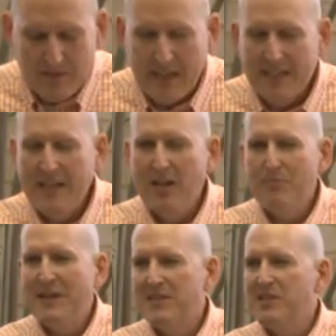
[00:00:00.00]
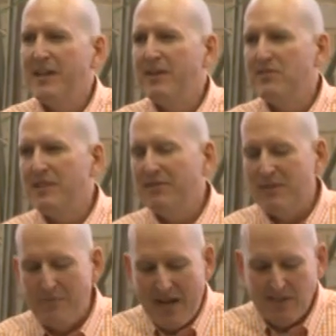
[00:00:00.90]
They didn't care about the slaves
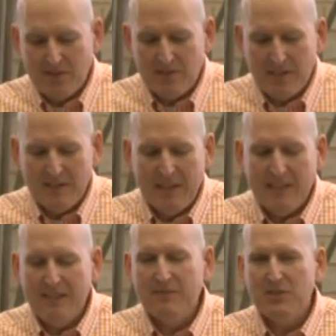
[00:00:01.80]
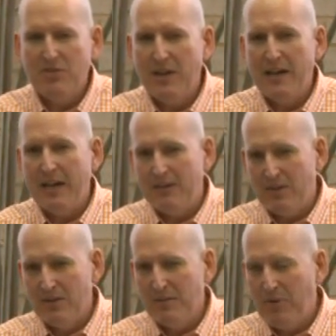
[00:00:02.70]
leaving the masters, and they didn't even try. At
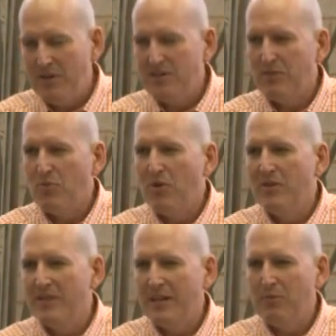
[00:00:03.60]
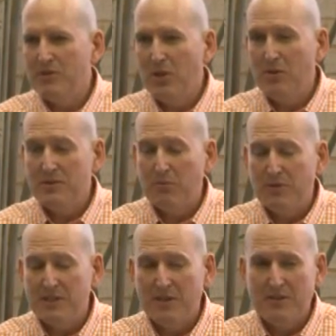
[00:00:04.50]
early parts of the war, they were told to
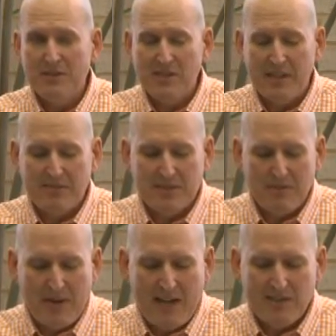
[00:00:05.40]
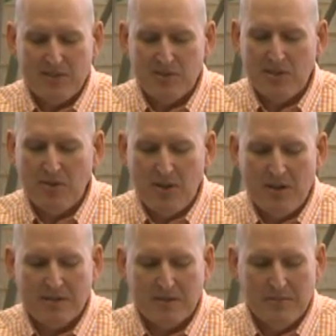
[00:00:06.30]
return the slaves to their masters, no
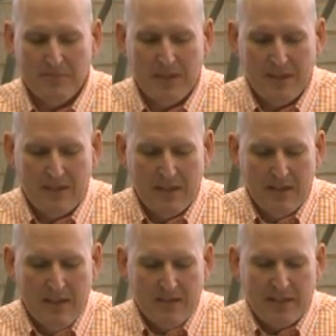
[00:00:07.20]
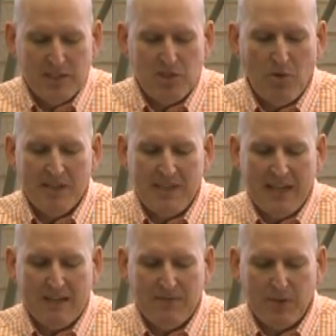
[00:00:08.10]
longer. They enjoyed
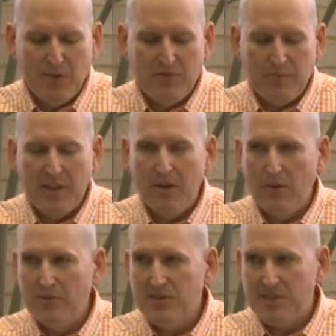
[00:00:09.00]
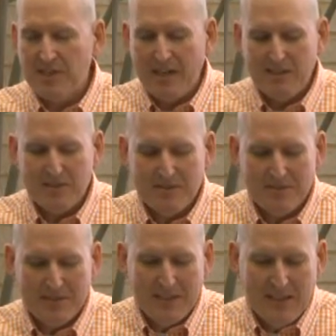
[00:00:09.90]
taking food from the old secesh
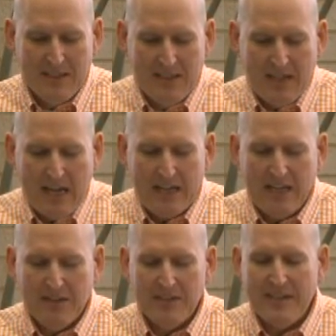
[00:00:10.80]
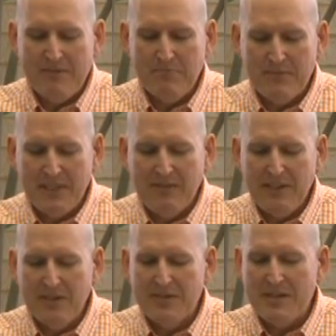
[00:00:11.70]
and
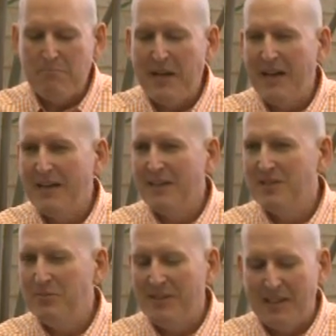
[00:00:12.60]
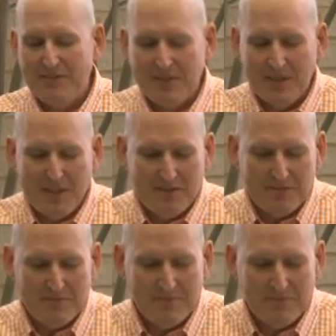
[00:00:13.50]
loved hearing them beg to be left alone.